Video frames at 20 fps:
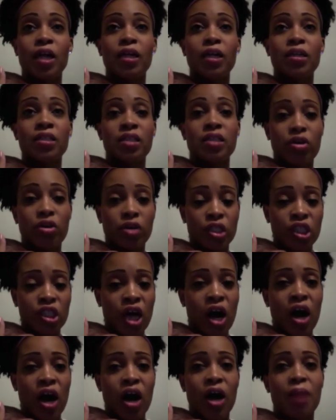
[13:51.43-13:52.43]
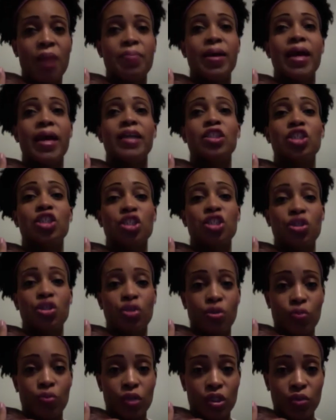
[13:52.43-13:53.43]
did her job, and she
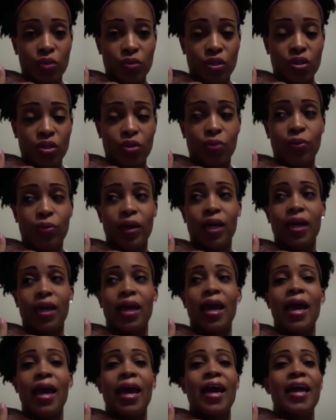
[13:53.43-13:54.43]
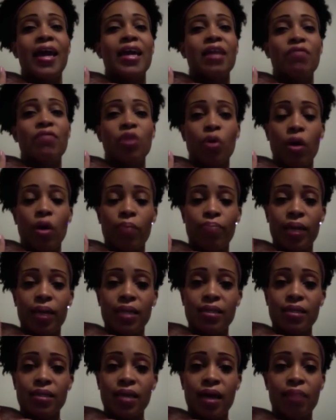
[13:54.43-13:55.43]
knew what she was doing, even though her
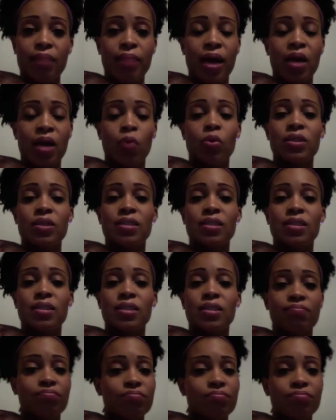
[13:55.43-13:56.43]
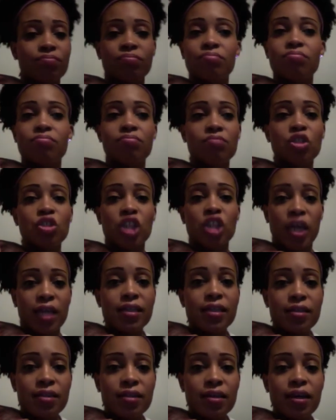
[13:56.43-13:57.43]
bedside manner was
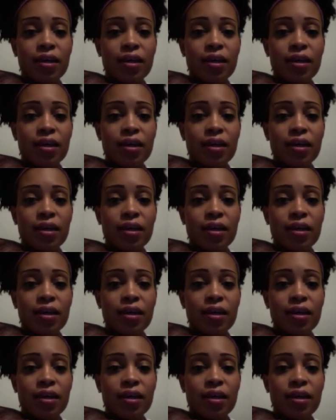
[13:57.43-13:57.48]
shit.